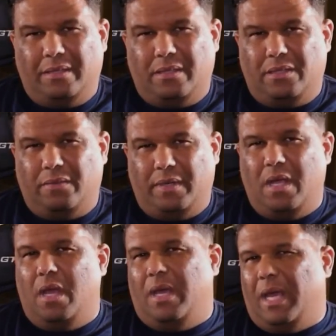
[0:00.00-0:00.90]
listen to,
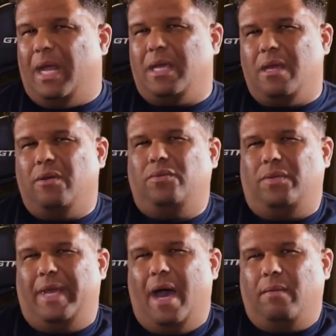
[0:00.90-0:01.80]
and I can go through
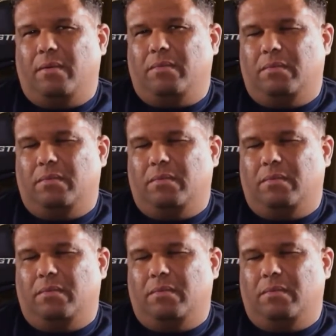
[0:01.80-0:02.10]
the album.